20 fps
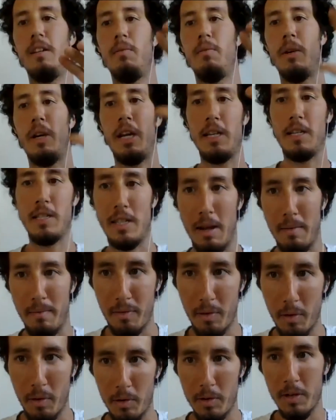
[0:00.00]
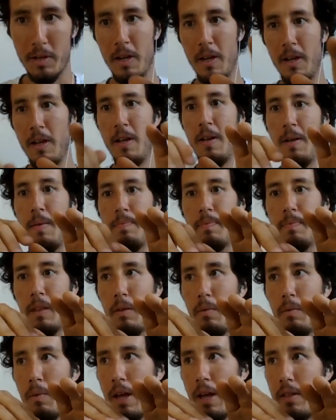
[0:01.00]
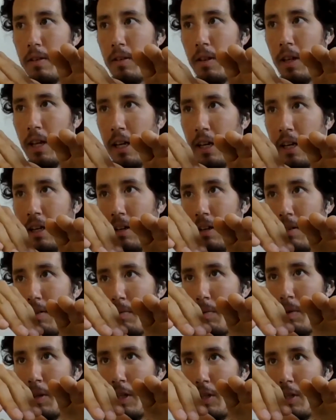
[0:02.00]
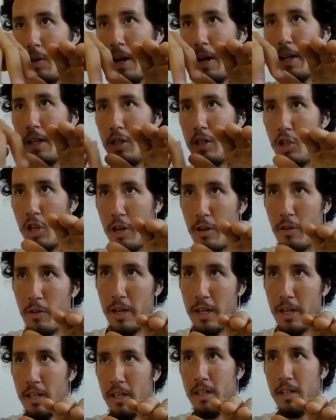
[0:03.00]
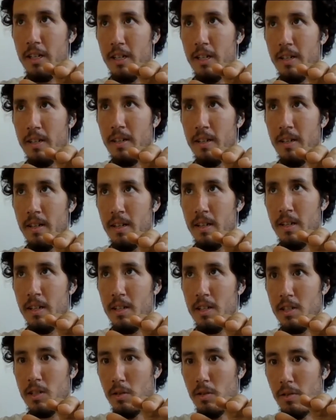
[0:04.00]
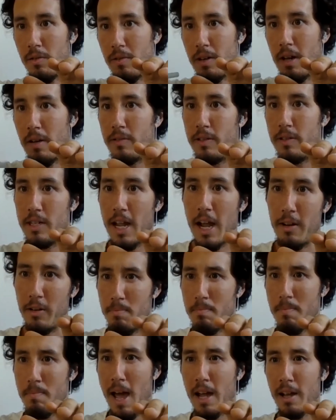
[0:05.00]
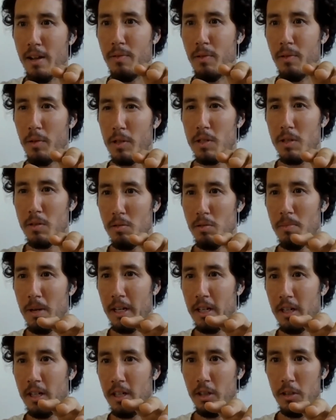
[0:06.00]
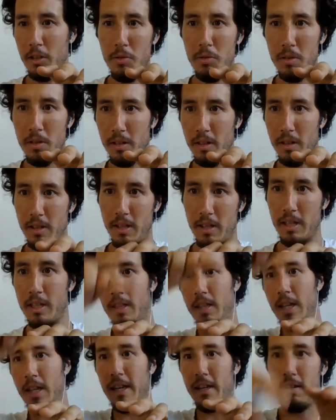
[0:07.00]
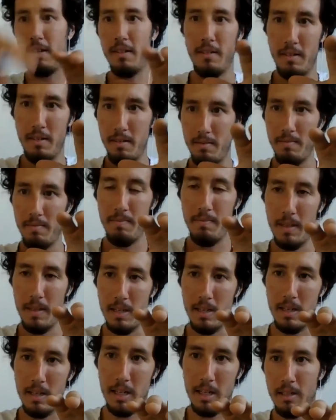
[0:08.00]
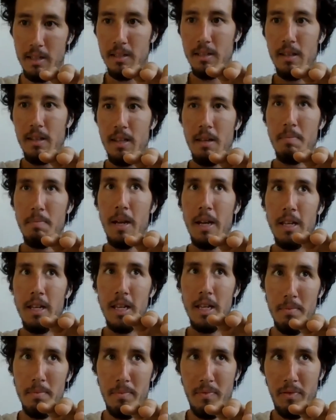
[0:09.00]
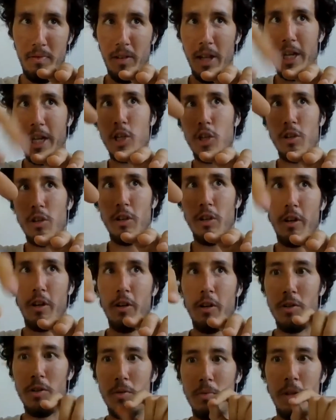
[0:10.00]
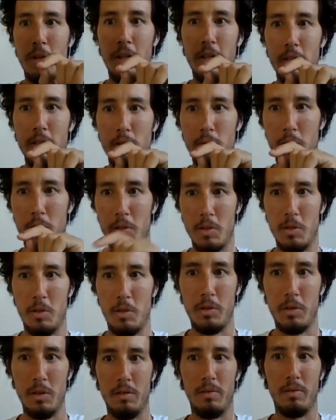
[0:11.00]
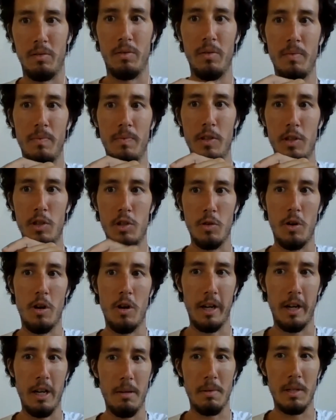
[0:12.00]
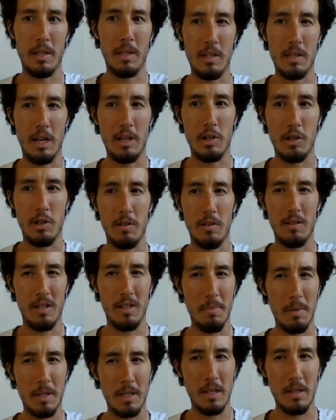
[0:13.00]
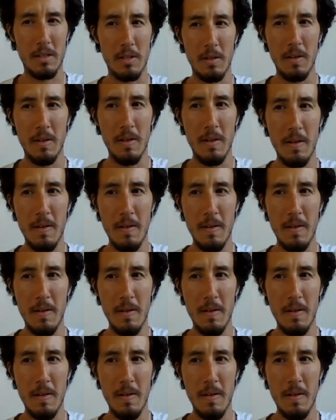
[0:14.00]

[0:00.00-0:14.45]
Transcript: when I step forward, rather like really trying to generate sort of enough down and back force through my glute that my hip flexion occurs really as a result of strong hip extension. Does that make sense?